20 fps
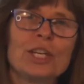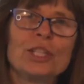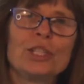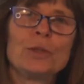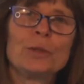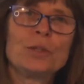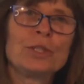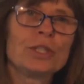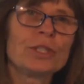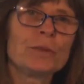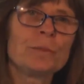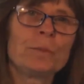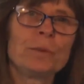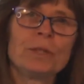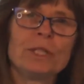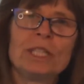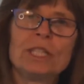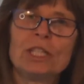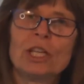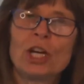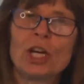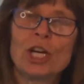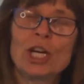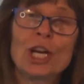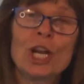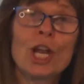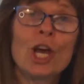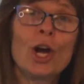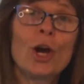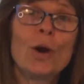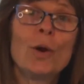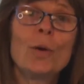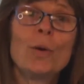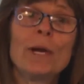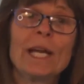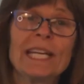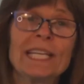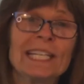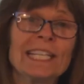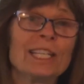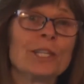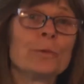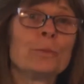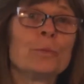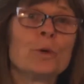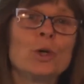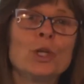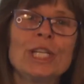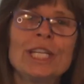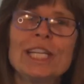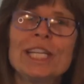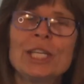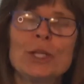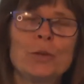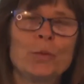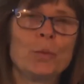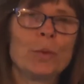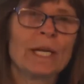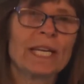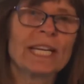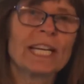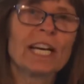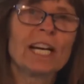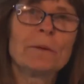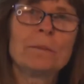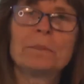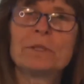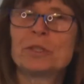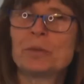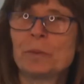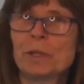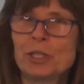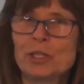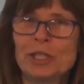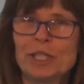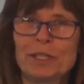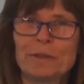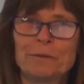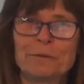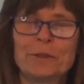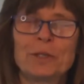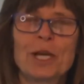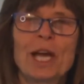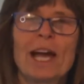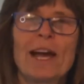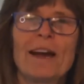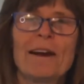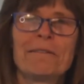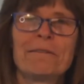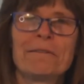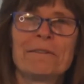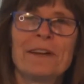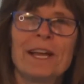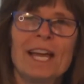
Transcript: you just put it on low, and in the morning you wake up, especially if you have